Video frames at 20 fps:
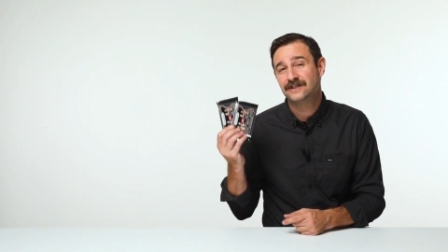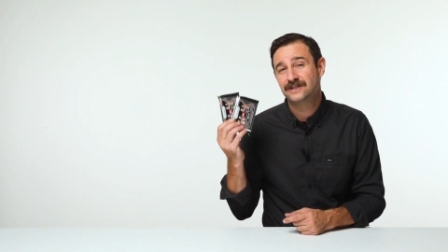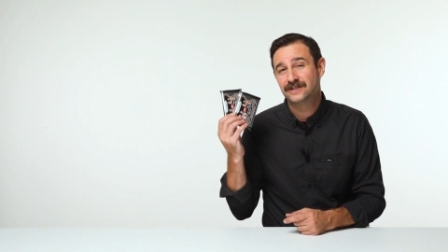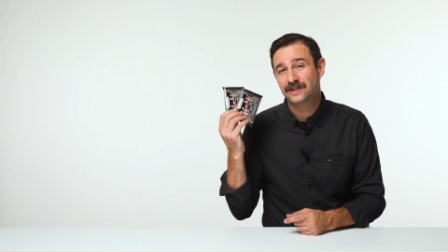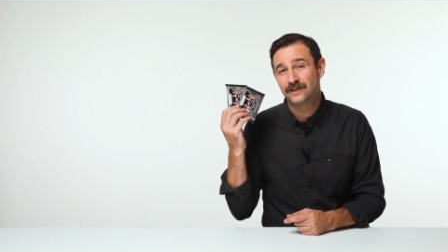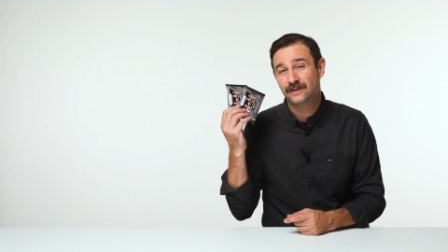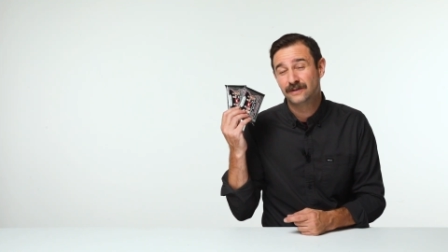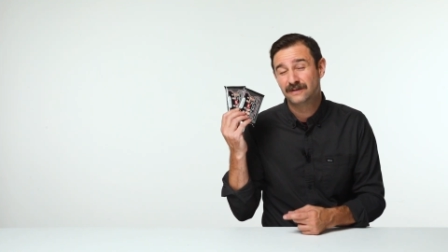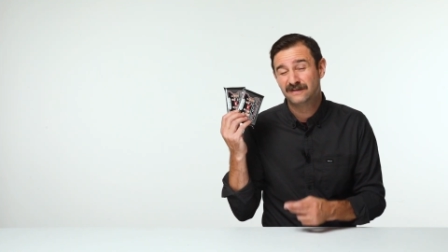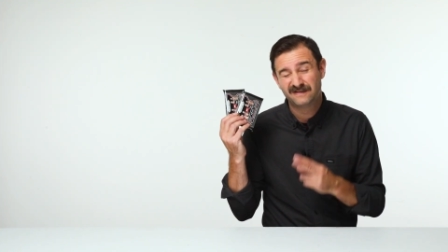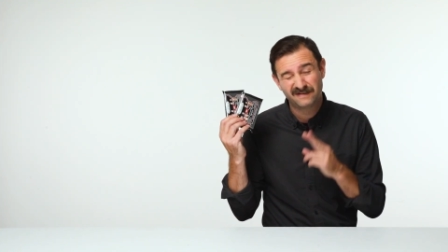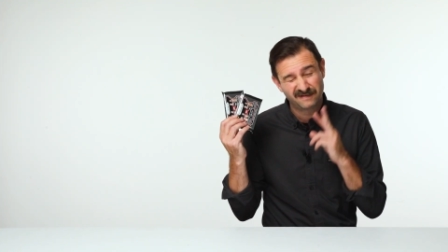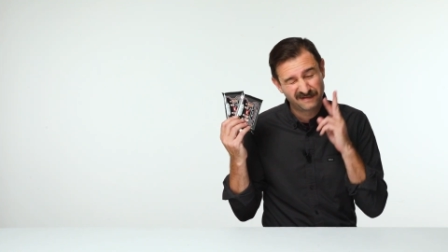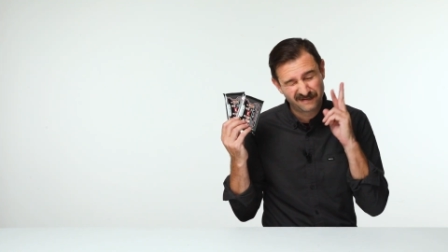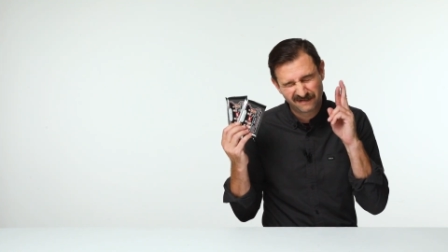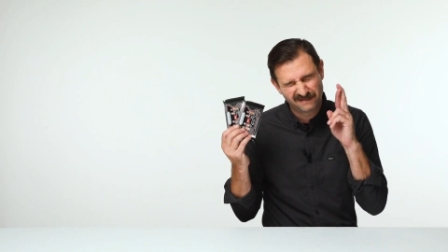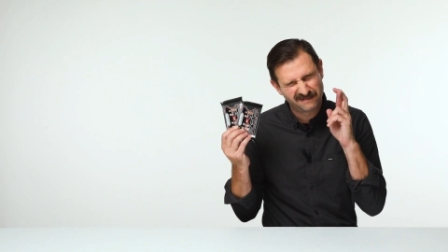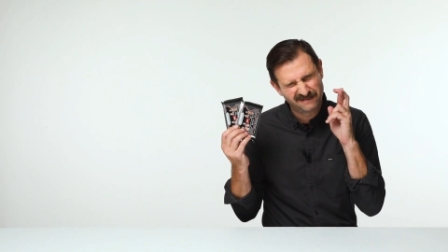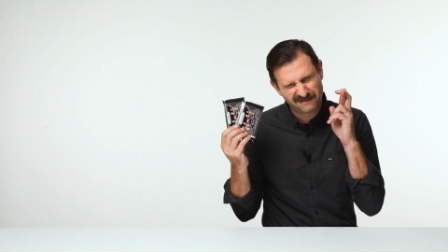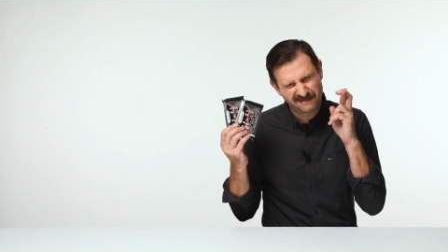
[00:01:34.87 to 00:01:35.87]
so
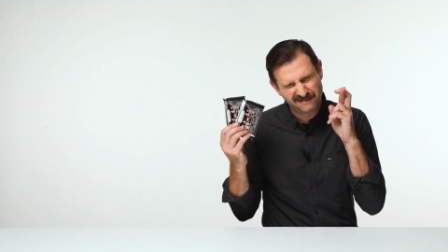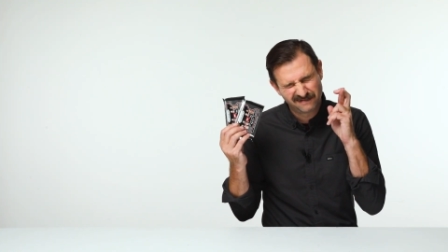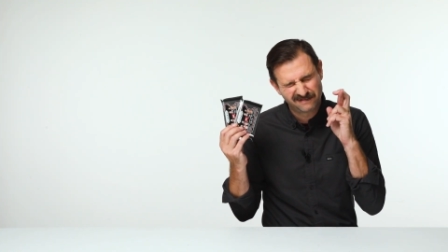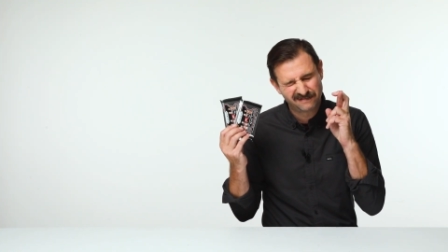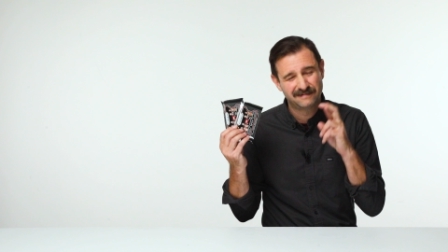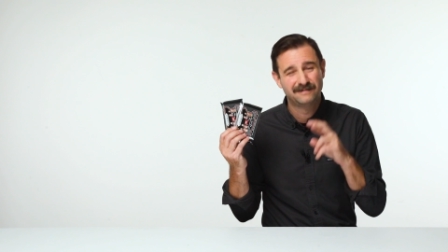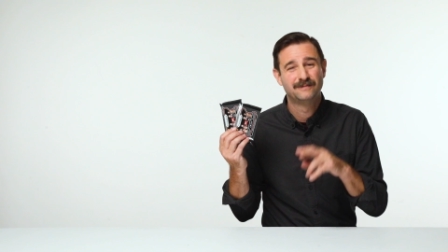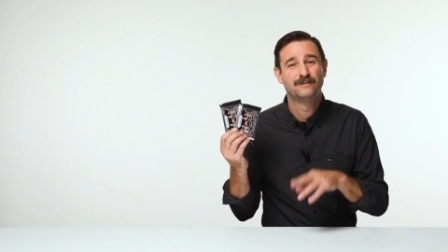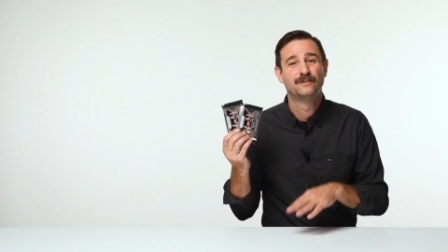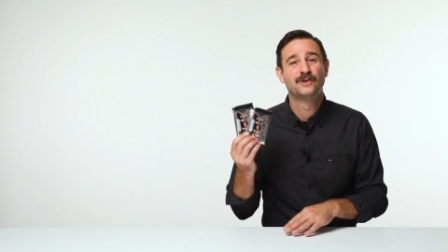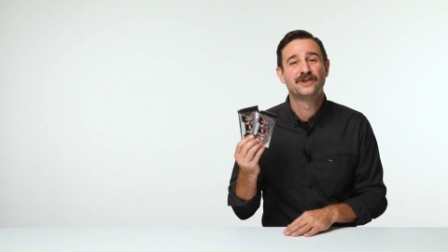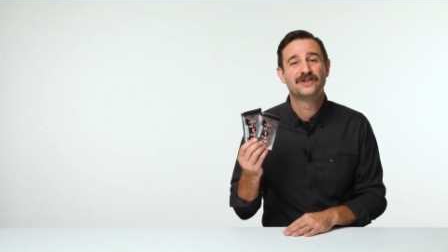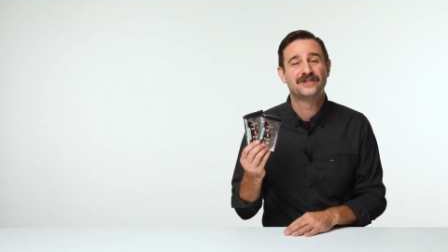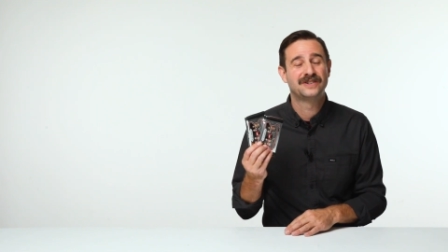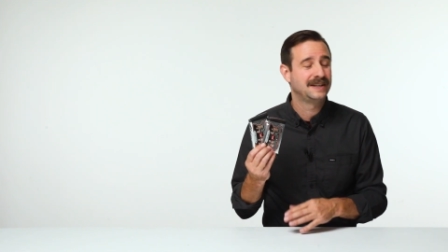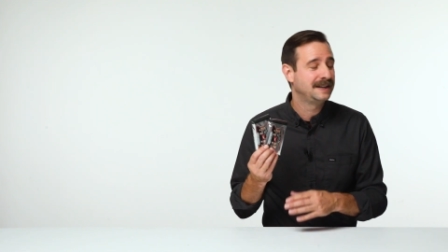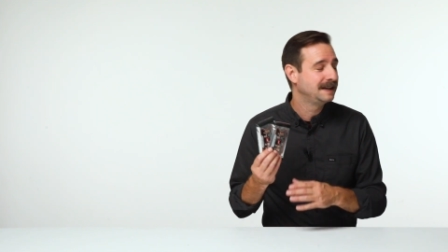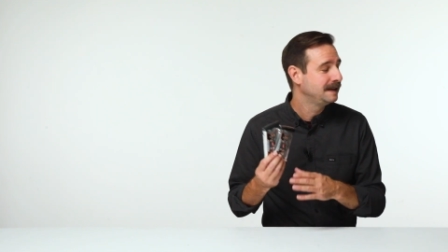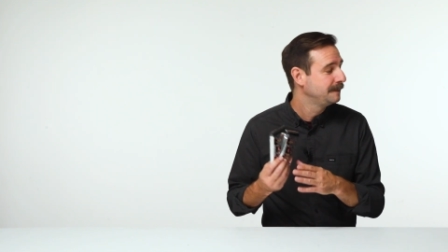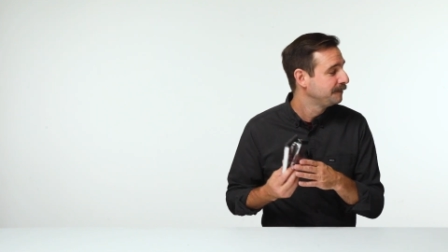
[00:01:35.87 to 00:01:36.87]
we'll
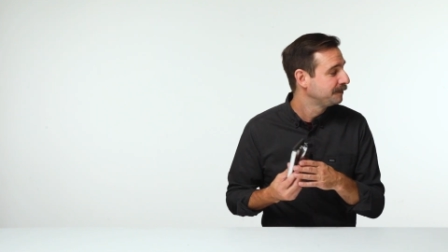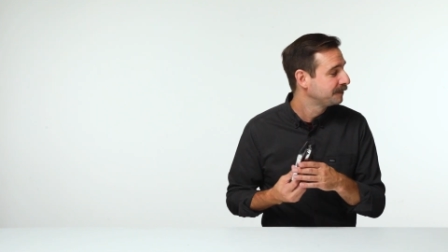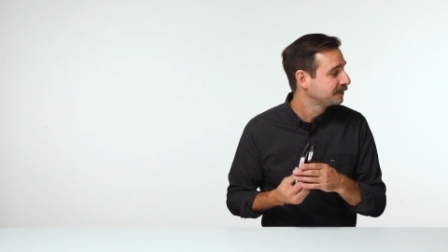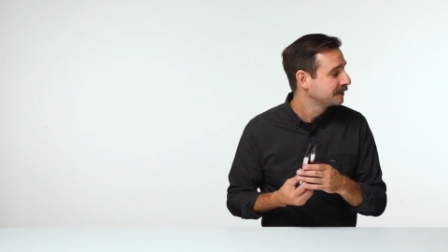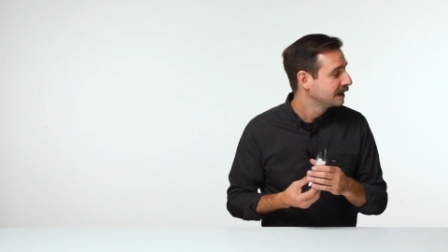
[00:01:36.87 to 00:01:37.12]
see.